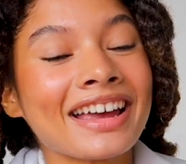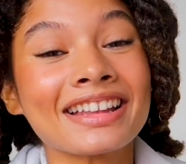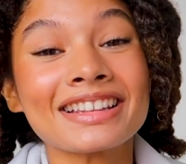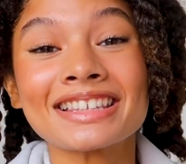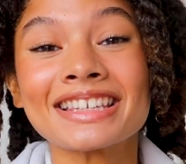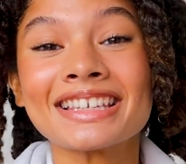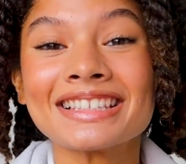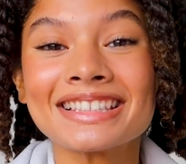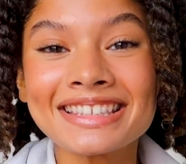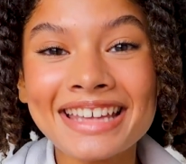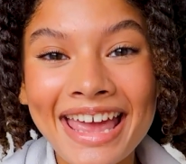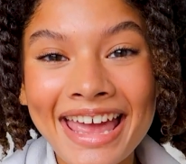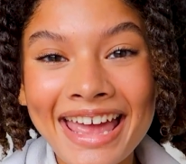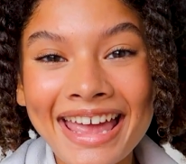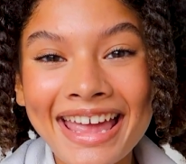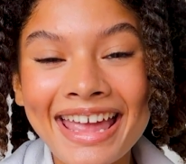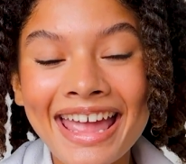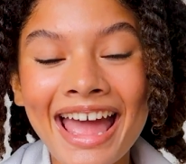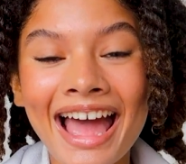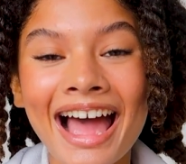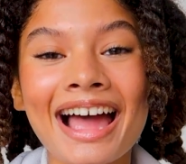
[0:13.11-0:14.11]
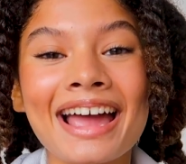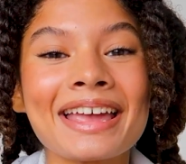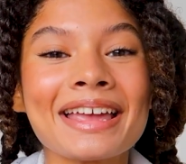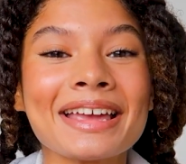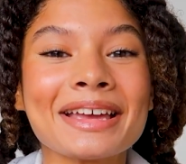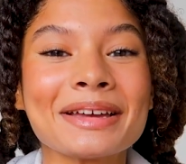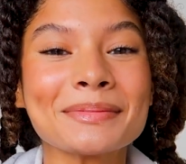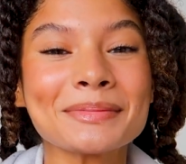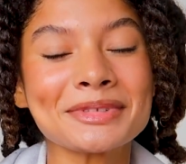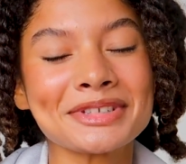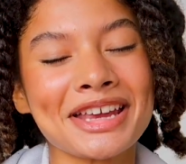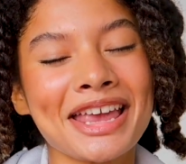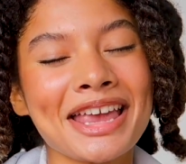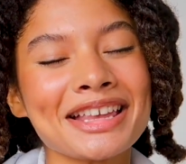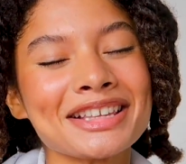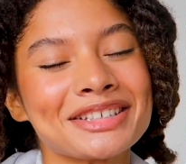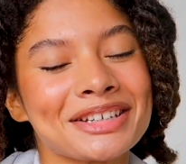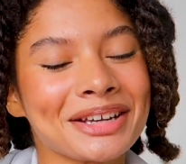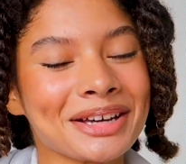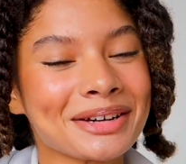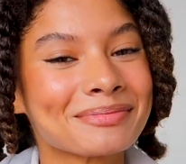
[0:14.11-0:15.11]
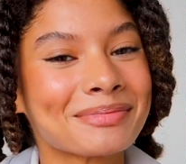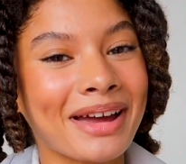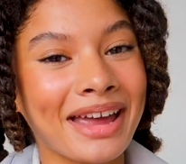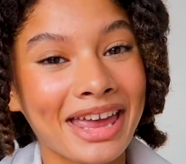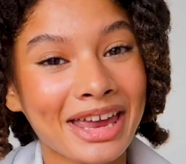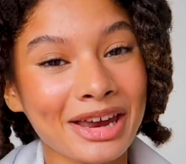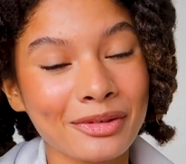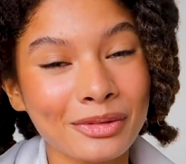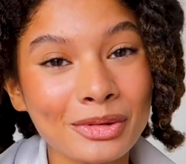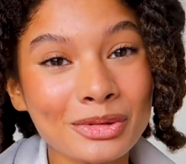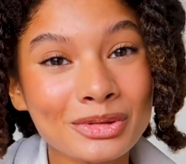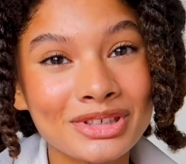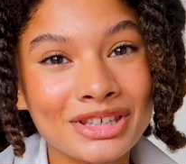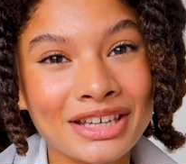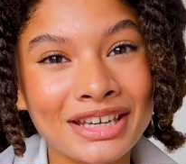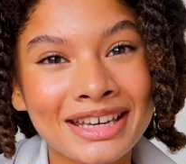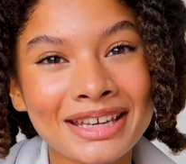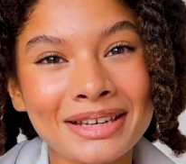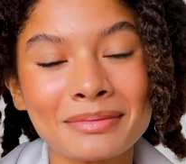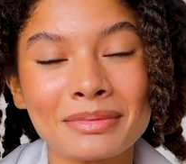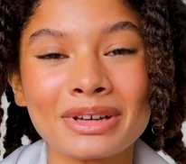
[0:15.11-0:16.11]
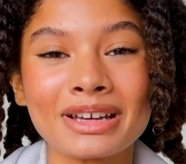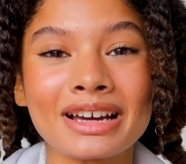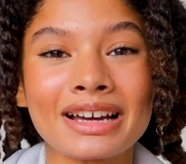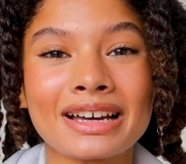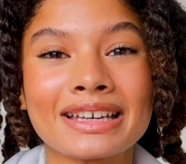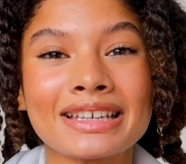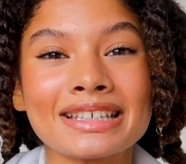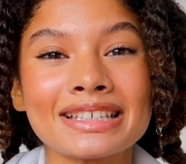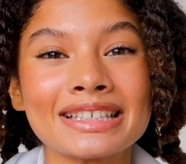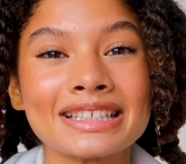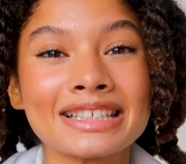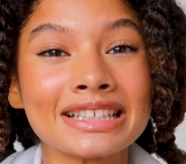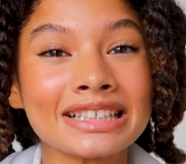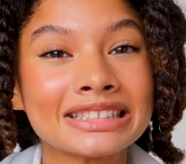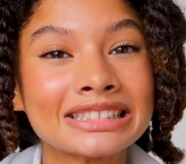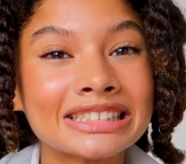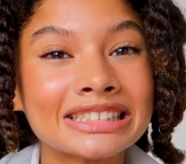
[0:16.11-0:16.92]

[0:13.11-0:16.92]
and today I am changing up my hair routine because,